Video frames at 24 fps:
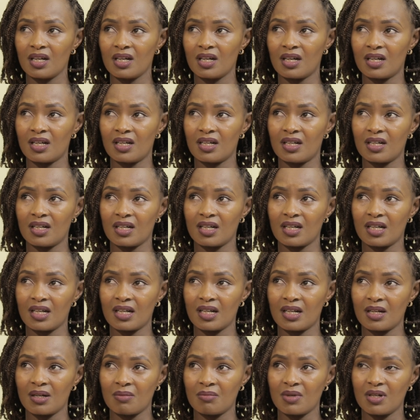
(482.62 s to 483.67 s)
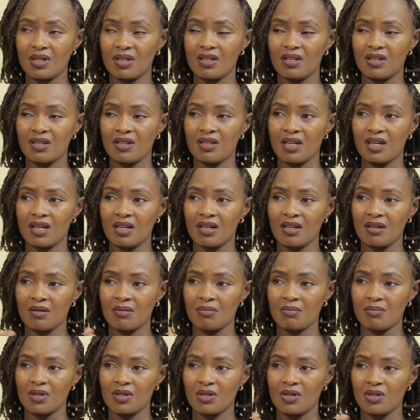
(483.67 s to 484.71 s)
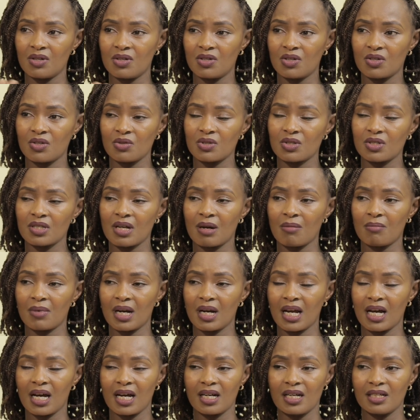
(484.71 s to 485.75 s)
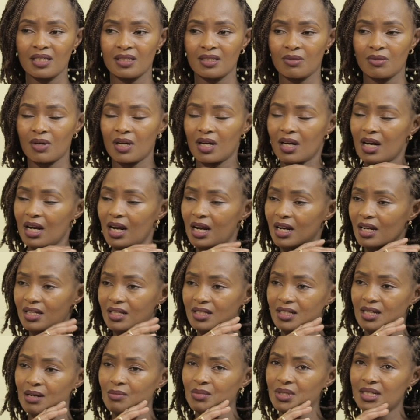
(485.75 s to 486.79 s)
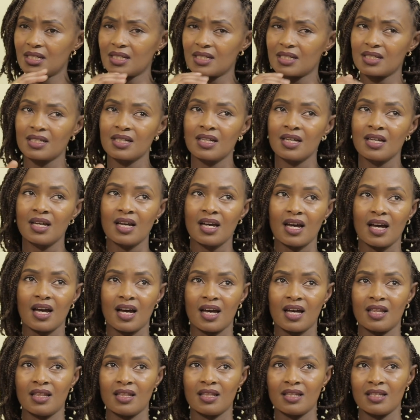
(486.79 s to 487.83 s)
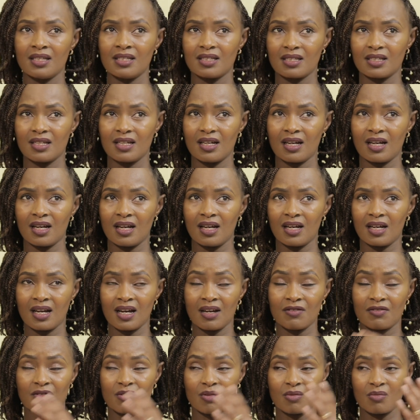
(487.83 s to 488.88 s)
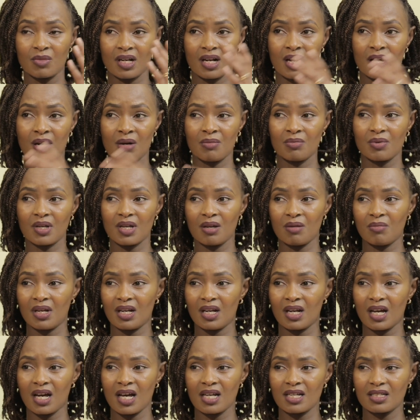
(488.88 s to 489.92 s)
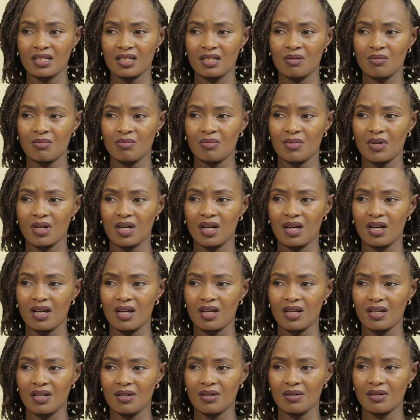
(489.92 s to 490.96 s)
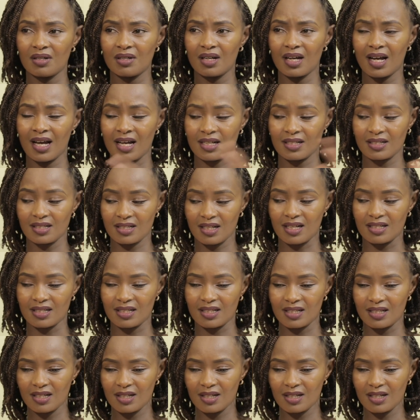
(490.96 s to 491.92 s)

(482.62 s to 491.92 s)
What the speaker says: and they drew some blood and they were running some tests. And this guy from the lab came and asked him, asked us,